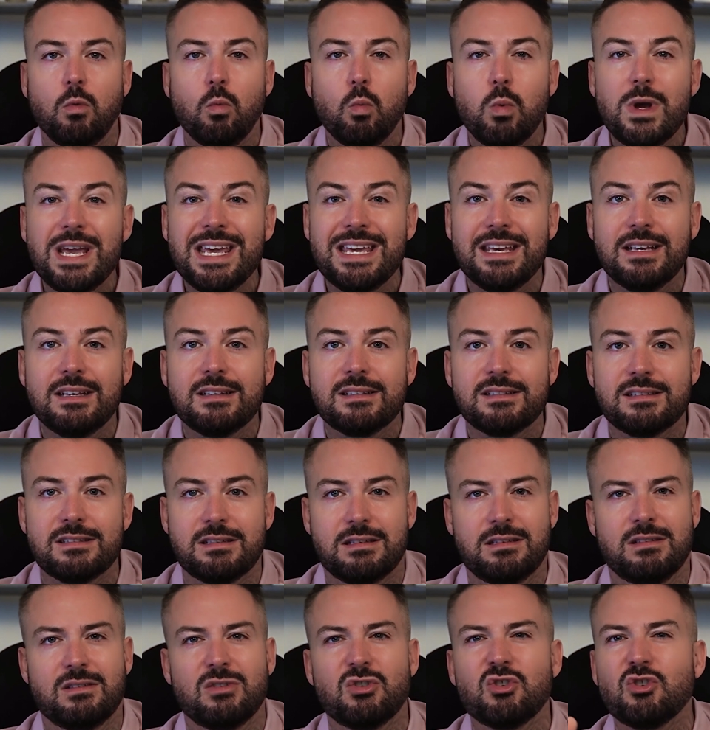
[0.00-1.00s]

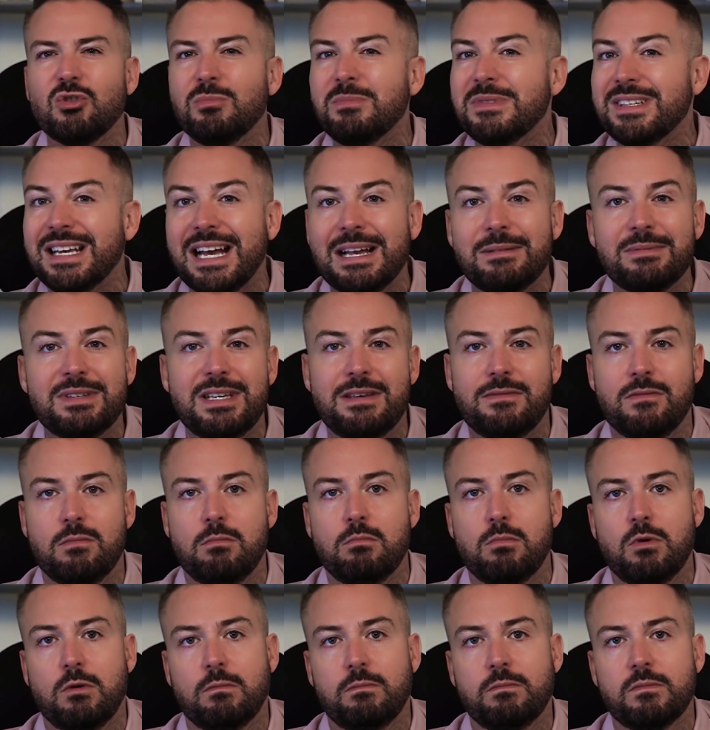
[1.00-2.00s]
weeks, sometimes even
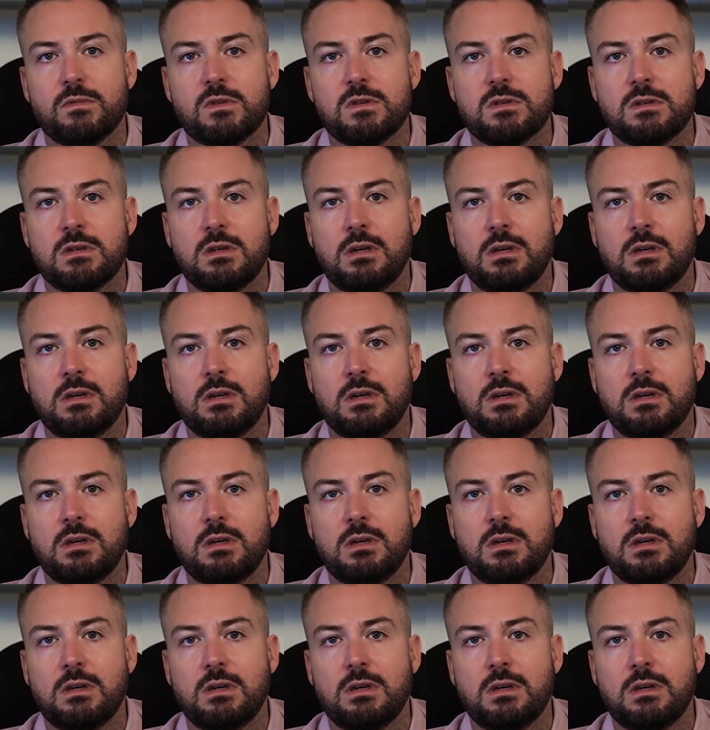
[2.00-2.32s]
months.